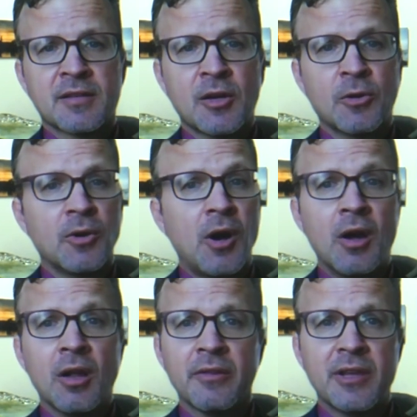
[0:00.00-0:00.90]
So
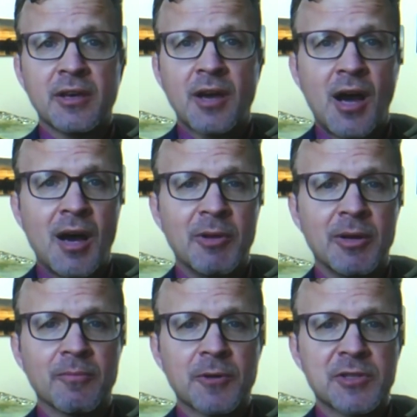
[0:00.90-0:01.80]
all of the
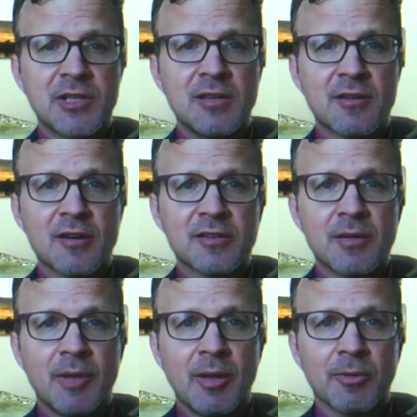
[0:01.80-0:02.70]
common
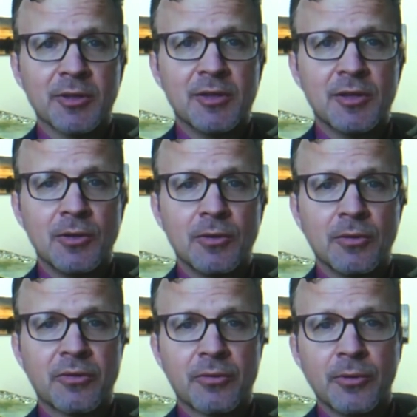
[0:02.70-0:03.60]
procedures I'm able to
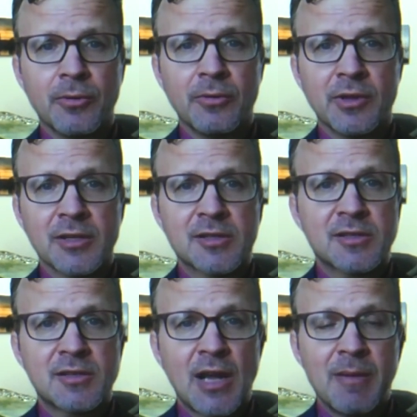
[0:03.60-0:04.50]
do through
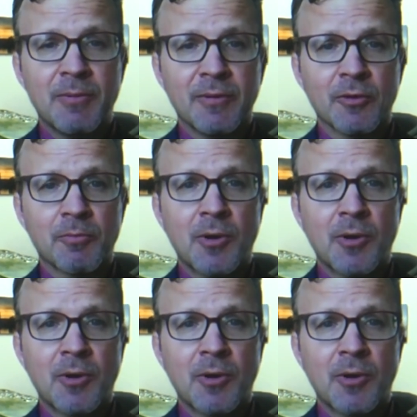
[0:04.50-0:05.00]
this type of